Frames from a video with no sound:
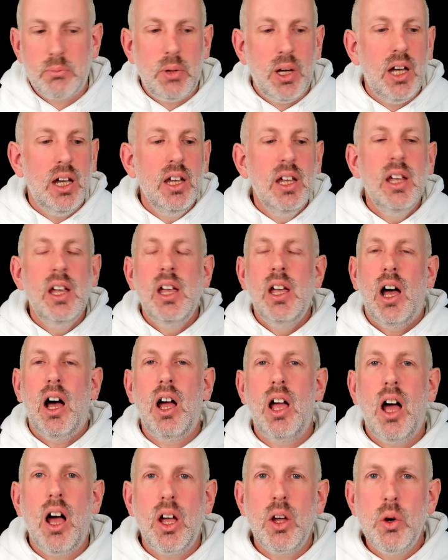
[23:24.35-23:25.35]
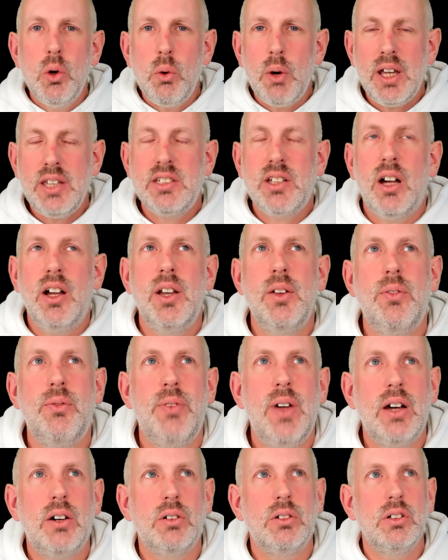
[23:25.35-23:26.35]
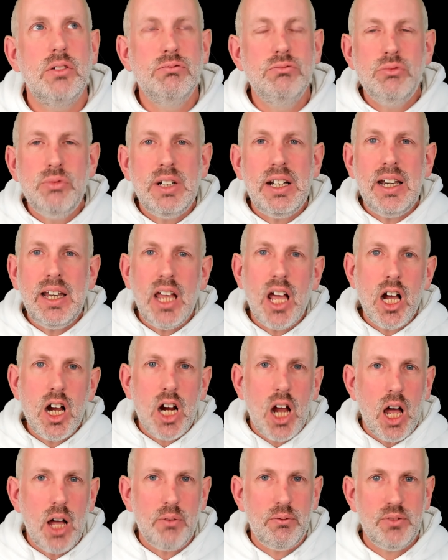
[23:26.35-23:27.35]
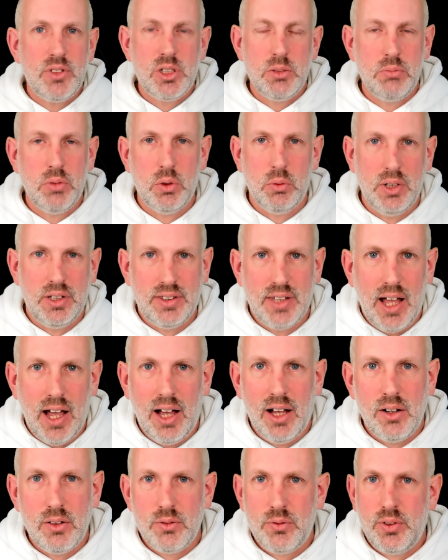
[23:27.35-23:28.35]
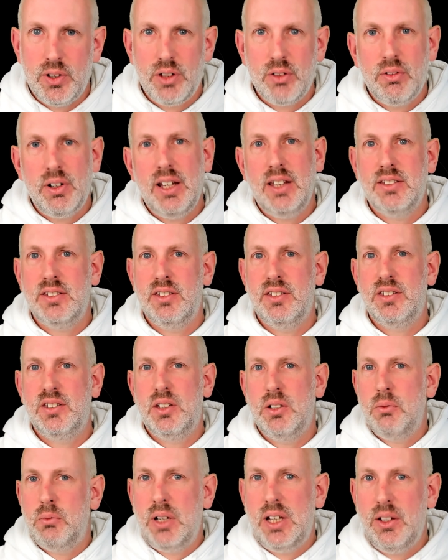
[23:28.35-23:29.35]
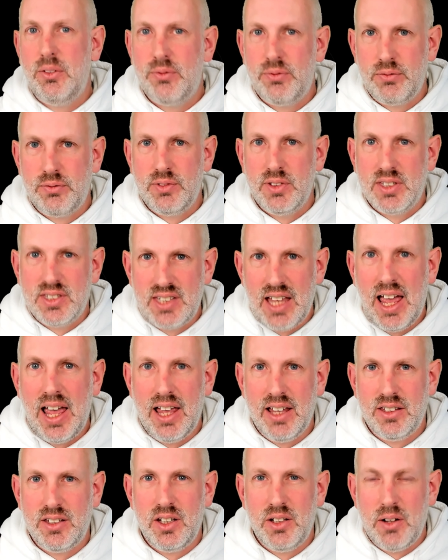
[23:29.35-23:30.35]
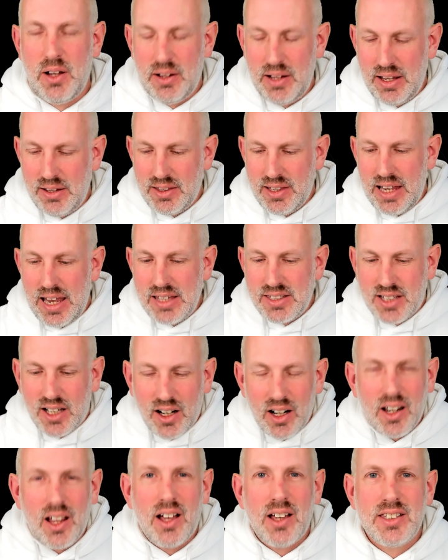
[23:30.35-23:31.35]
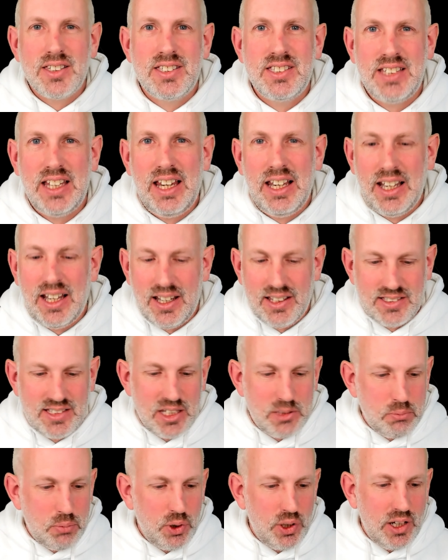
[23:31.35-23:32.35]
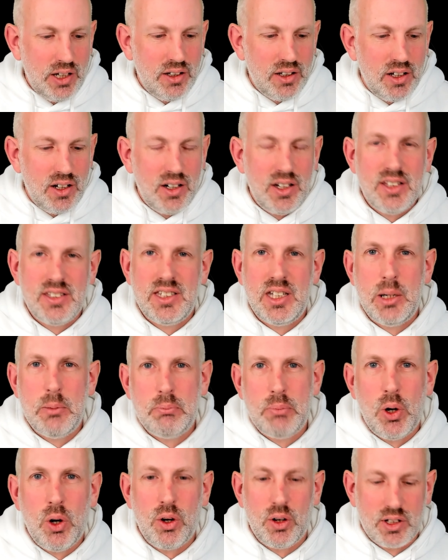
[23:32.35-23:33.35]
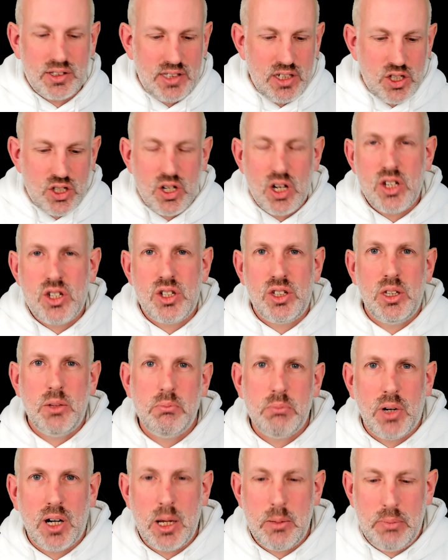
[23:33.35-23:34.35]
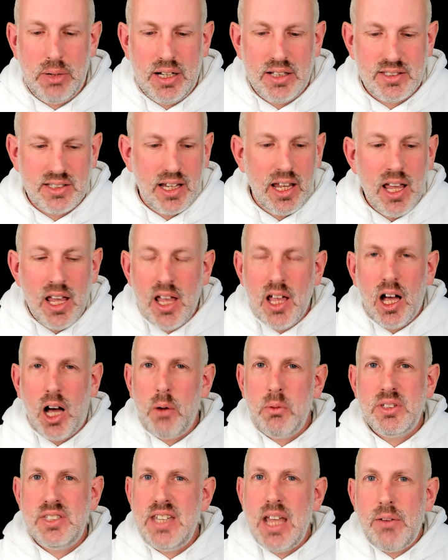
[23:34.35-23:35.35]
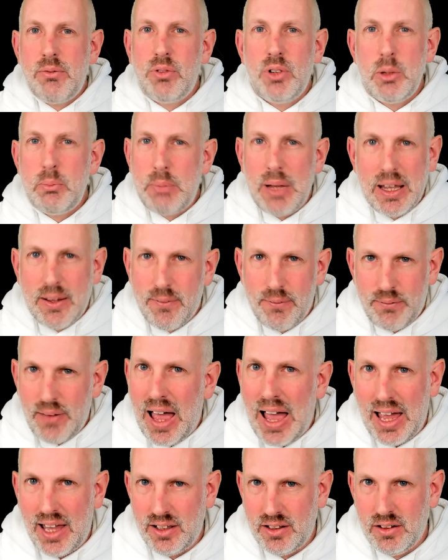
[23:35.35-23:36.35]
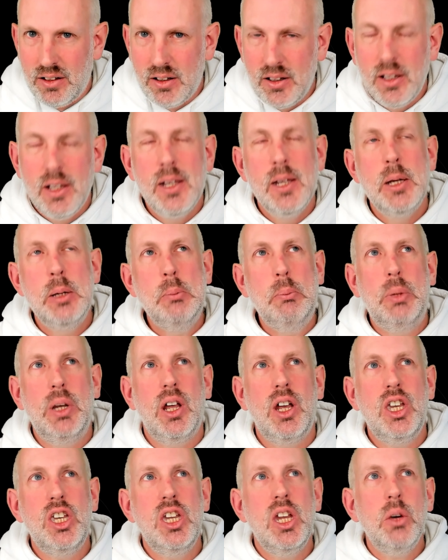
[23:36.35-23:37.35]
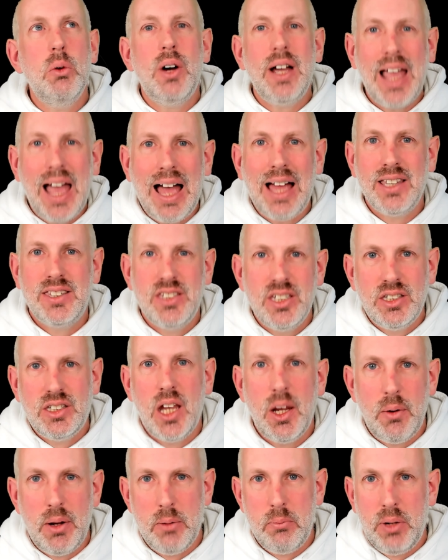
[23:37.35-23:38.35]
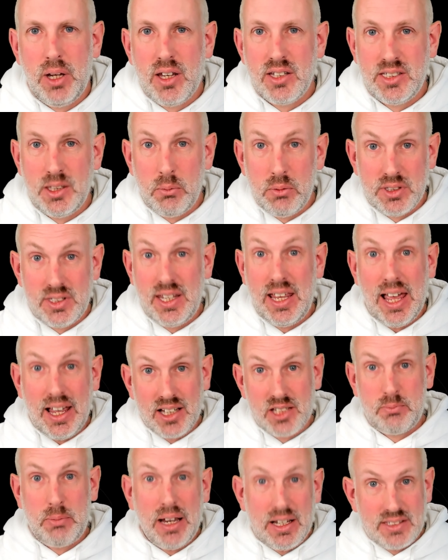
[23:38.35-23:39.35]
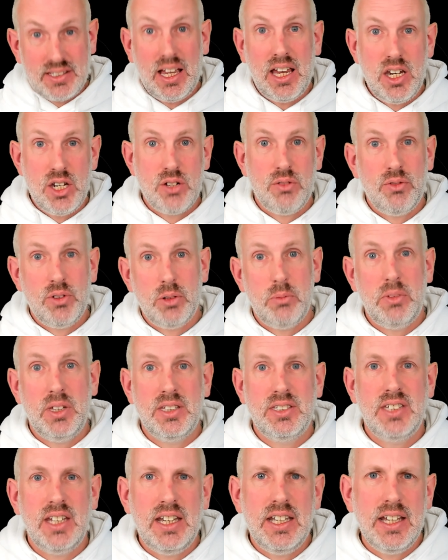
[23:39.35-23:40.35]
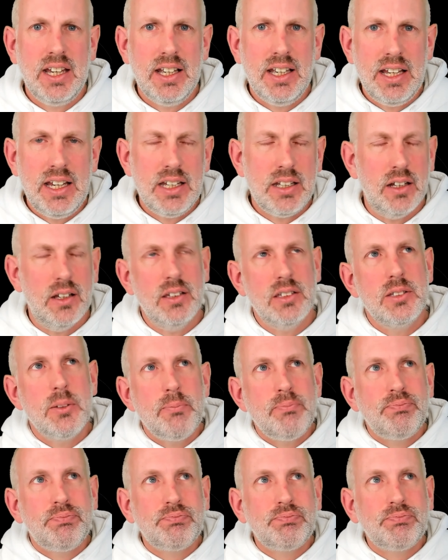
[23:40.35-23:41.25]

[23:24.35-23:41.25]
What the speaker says: But I always kind of felt really uncomfortable with that for the reasons that we've said. It's glass ceilings, it's putting learners in a box, it's judging them by ability. I was never a big fan, but I knew I had to do it because it was the expectation from the senior leaders.